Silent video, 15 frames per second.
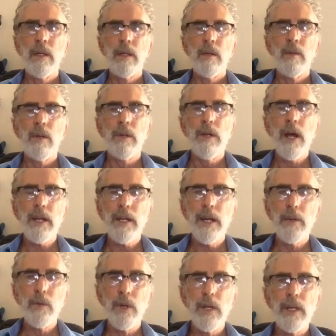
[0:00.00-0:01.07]
Well, knock
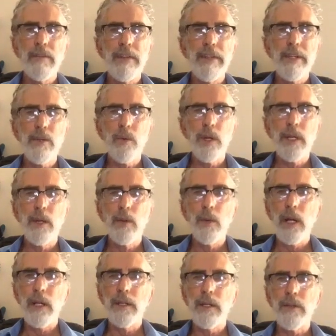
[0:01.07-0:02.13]
on wood, everything's working
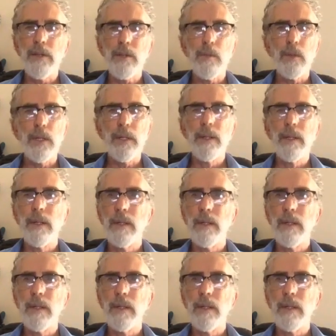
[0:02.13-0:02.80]
well here this morning.